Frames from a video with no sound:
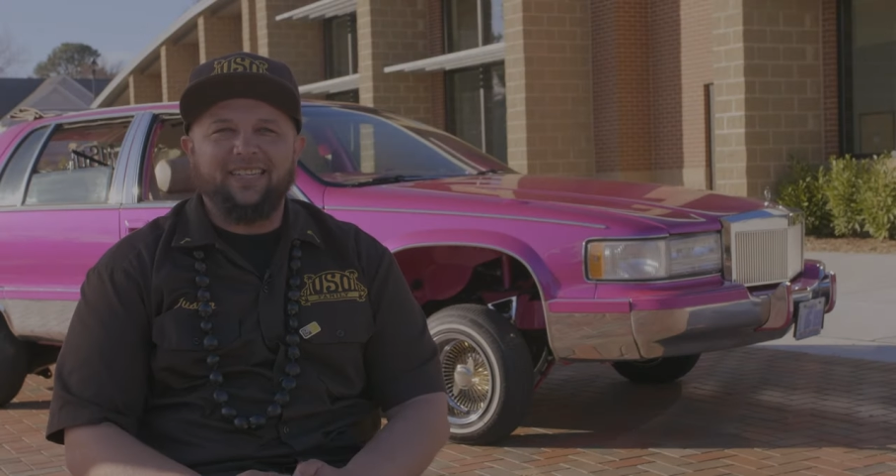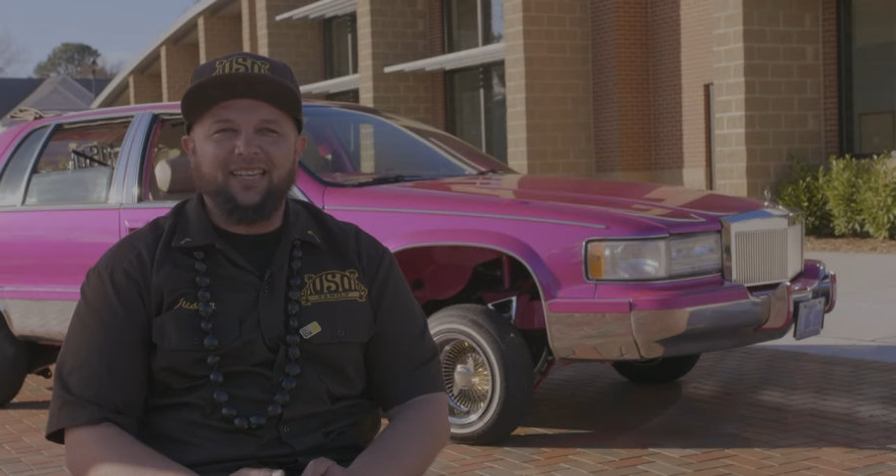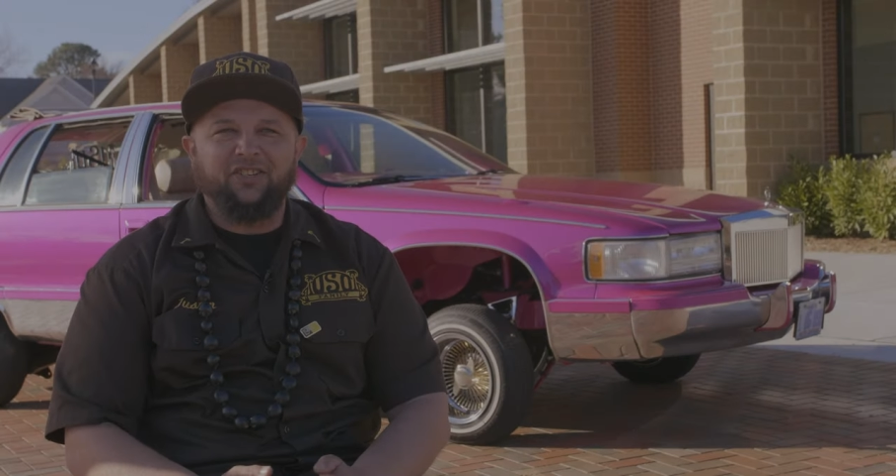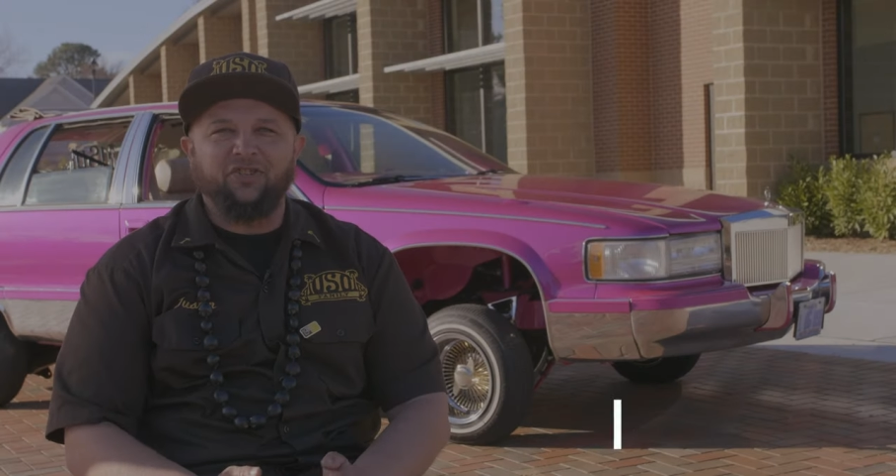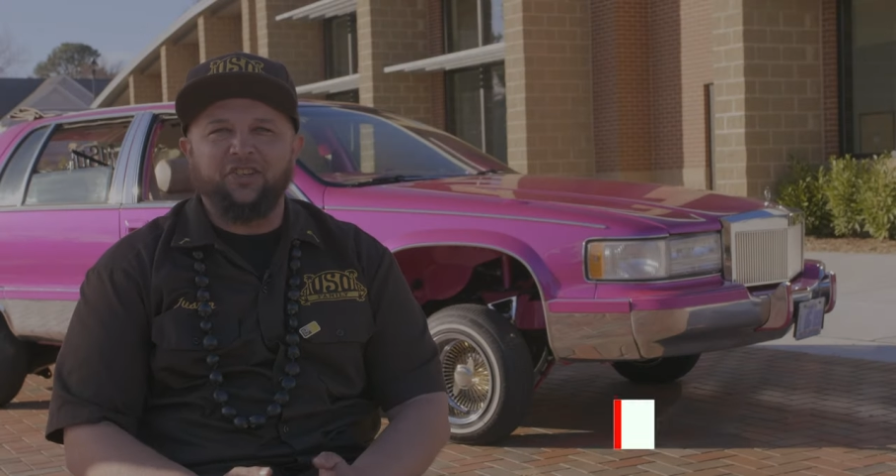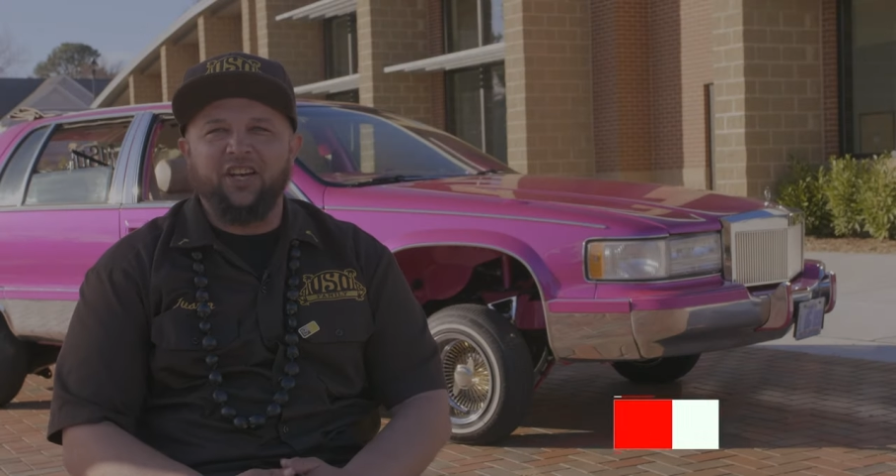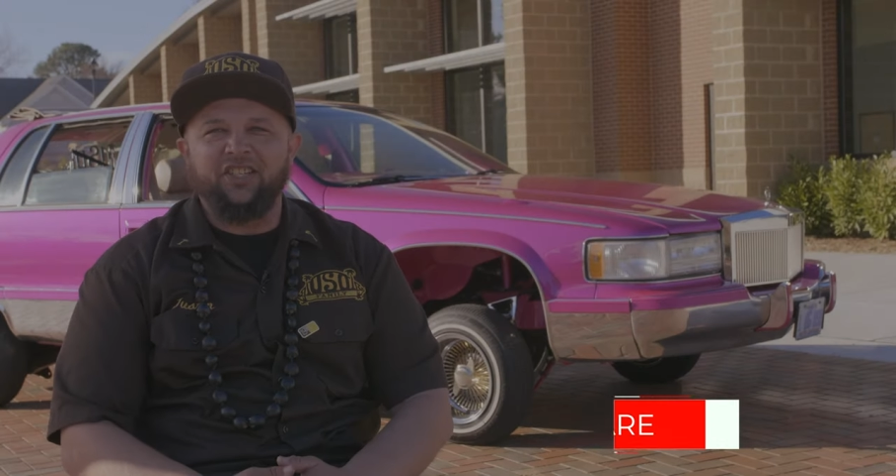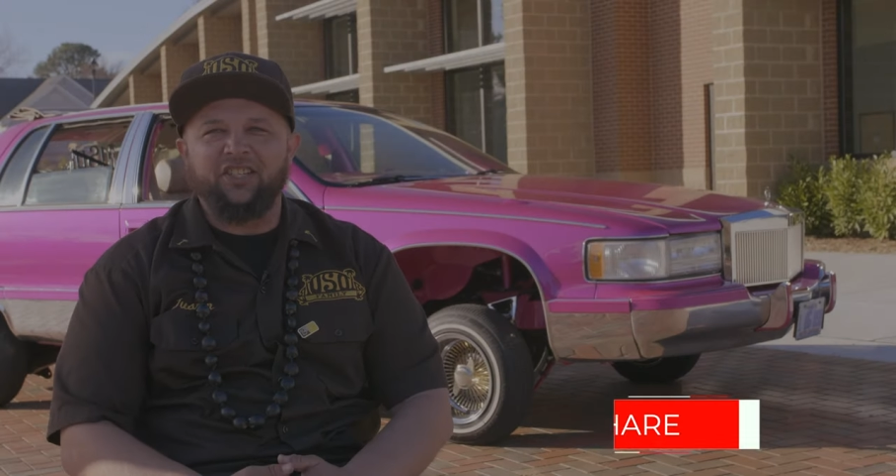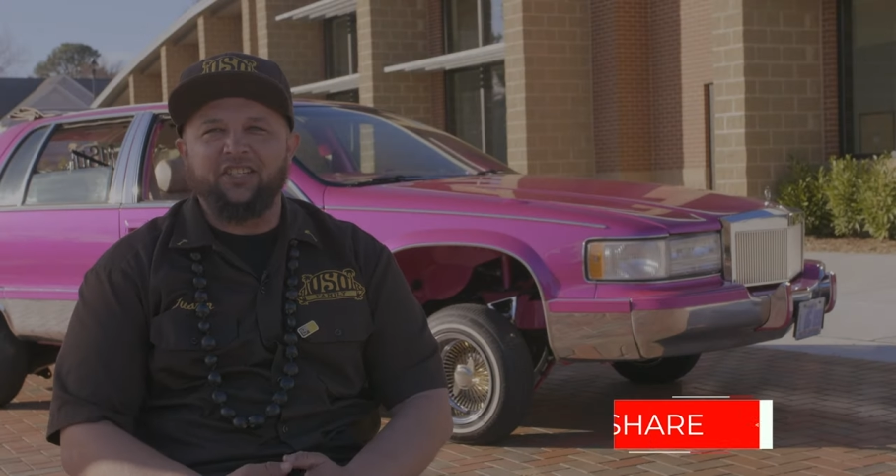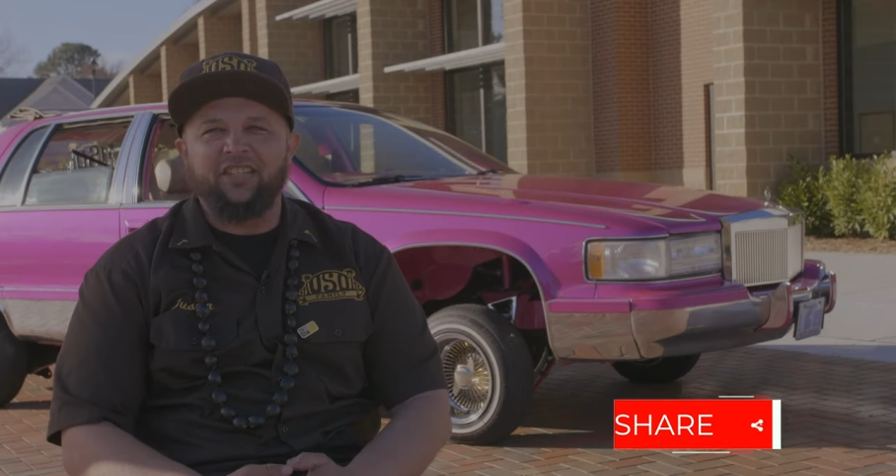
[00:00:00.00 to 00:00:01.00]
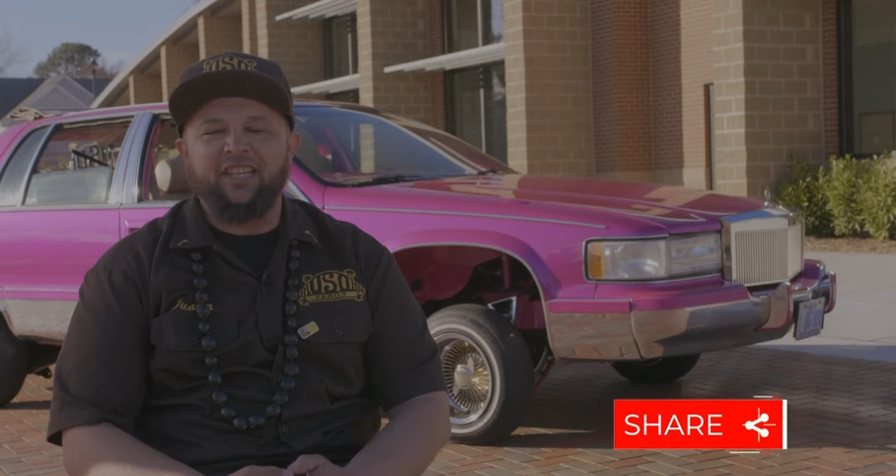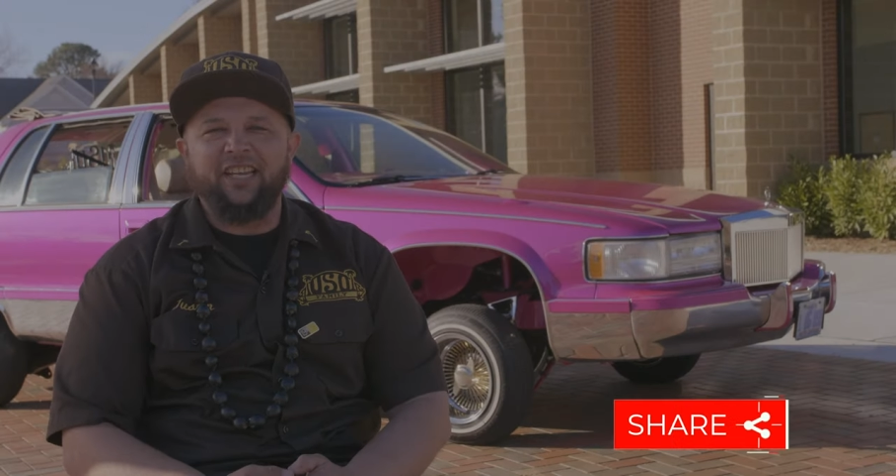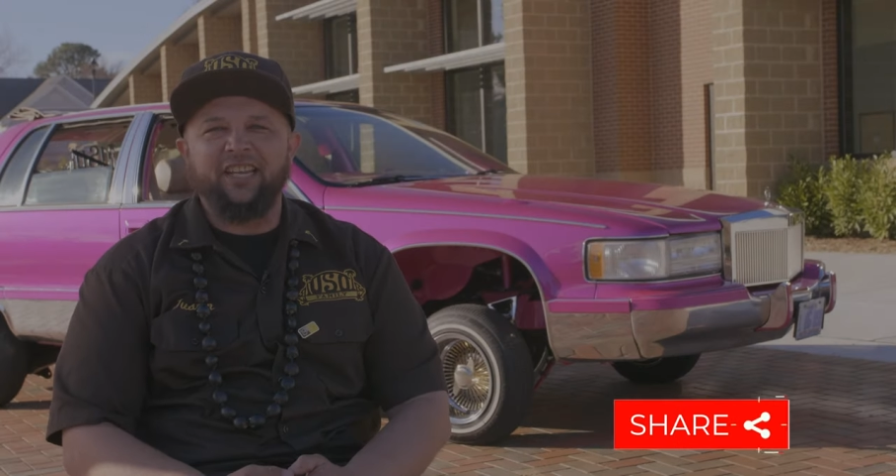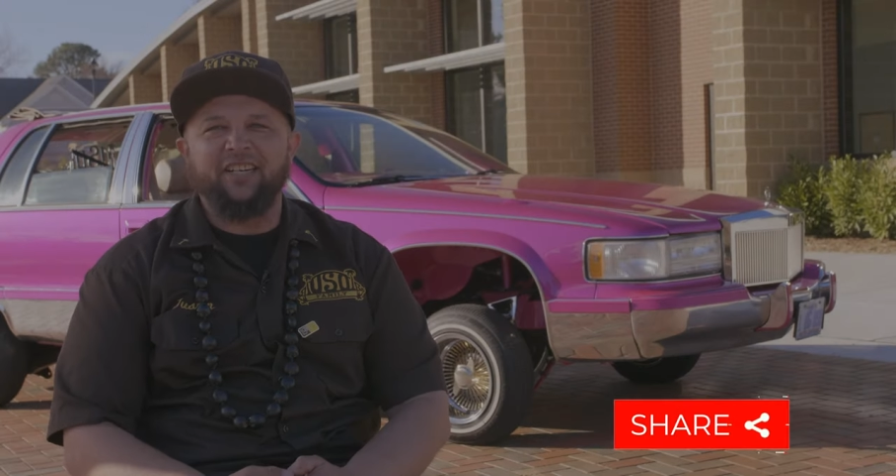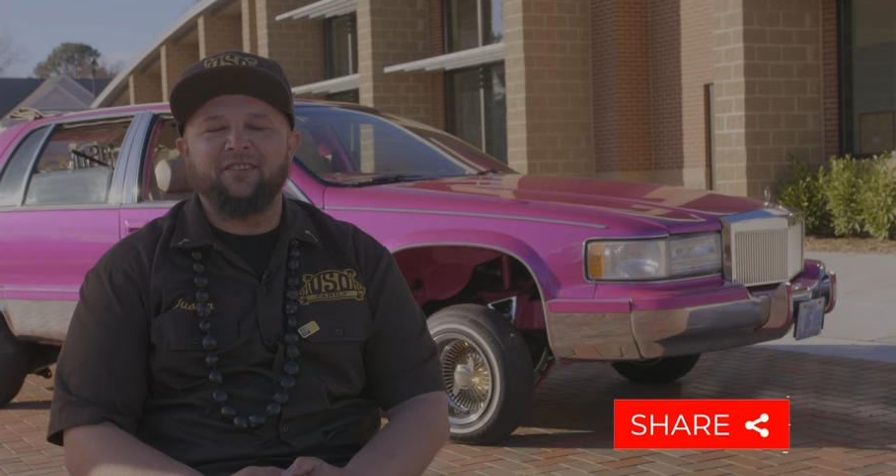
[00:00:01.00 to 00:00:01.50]
introduction to
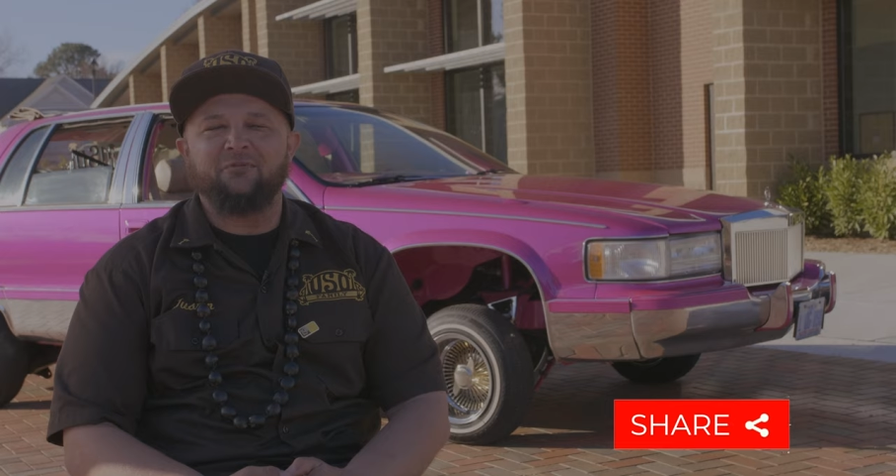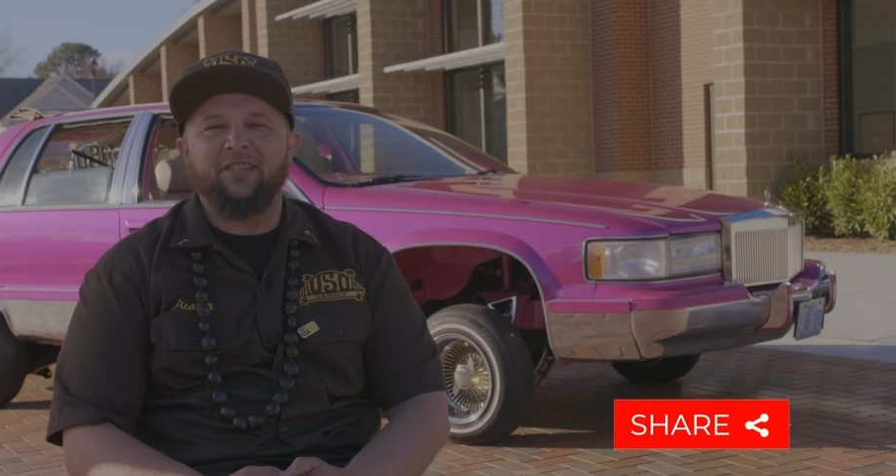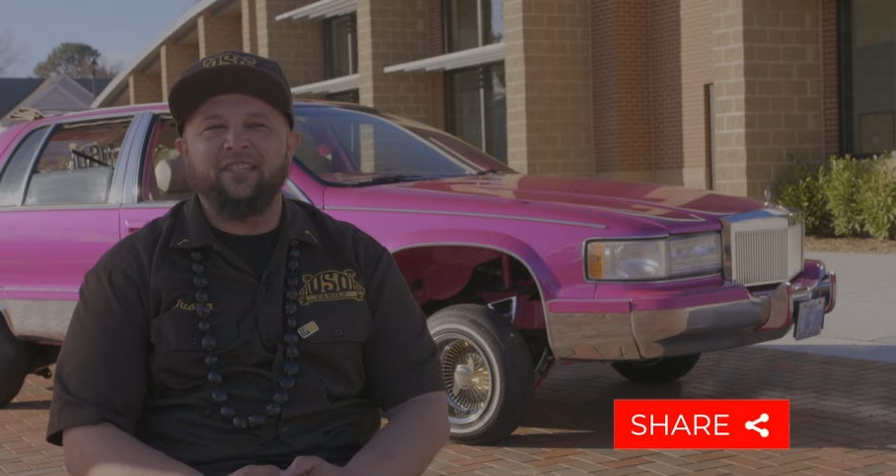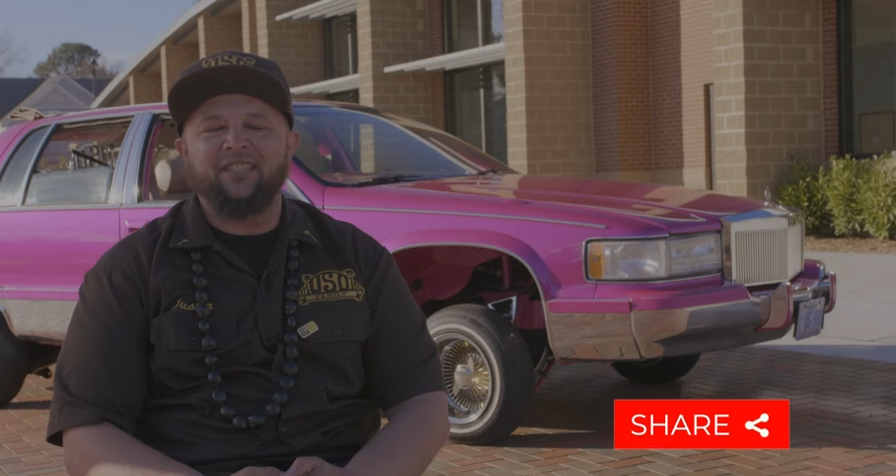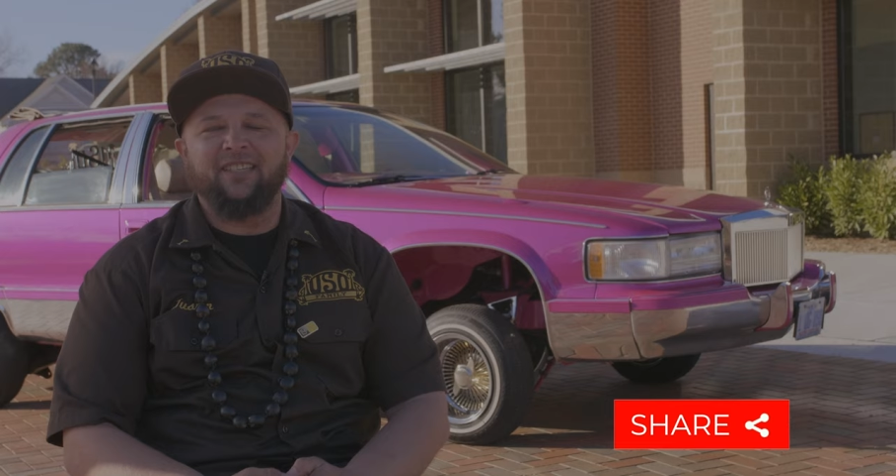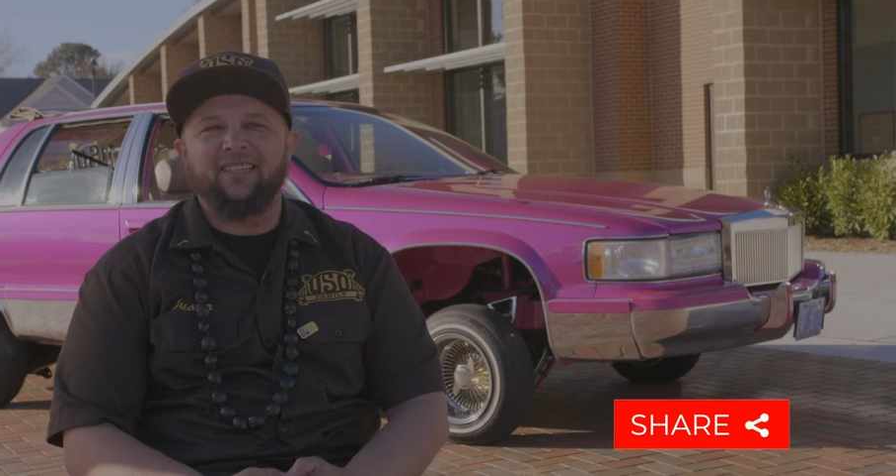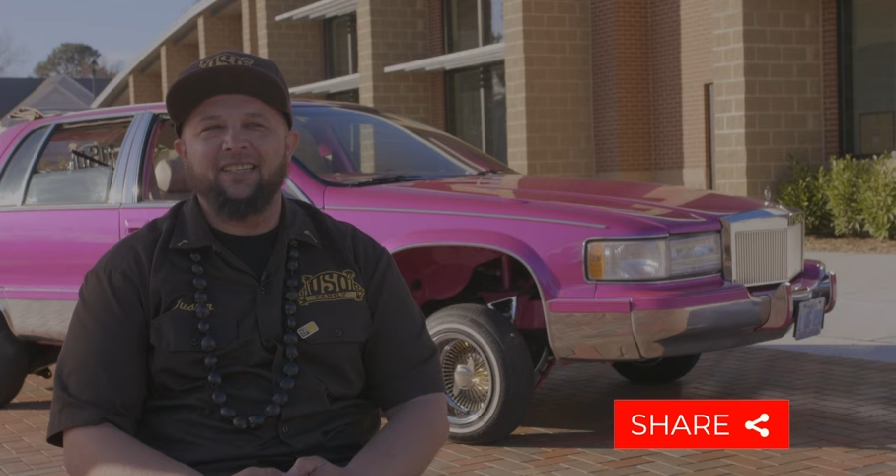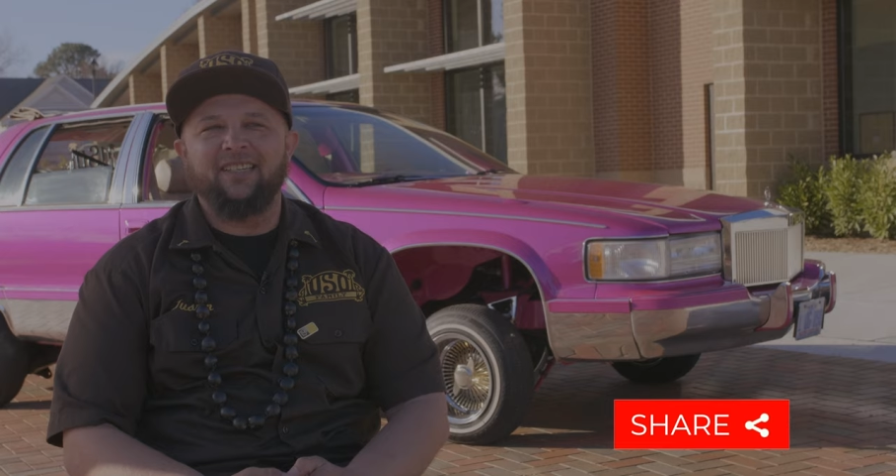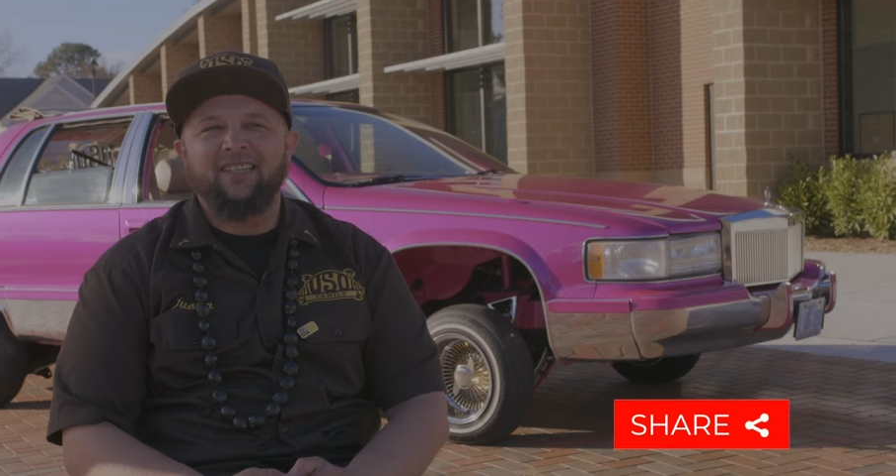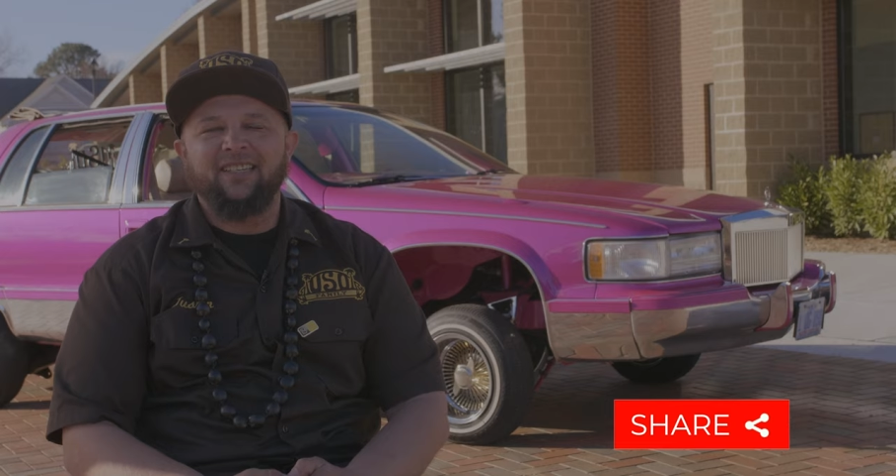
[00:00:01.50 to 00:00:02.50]
Kita was, uh,